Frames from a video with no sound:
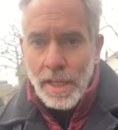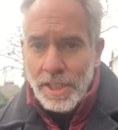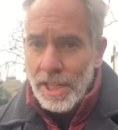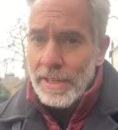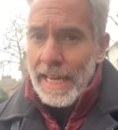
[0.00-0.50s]

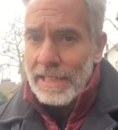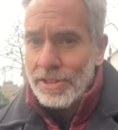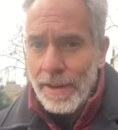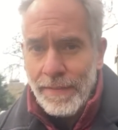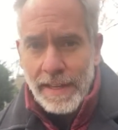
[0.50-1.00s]
You don't get
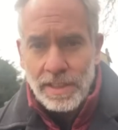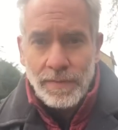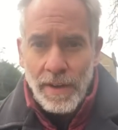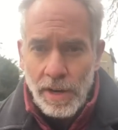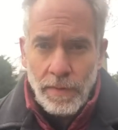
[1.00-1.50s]
trifectas
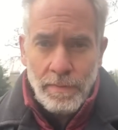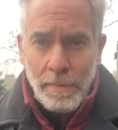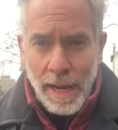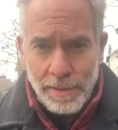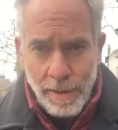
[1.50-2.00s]
very often,
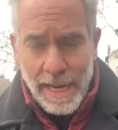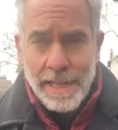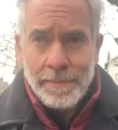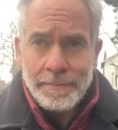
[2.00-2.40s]
by the way.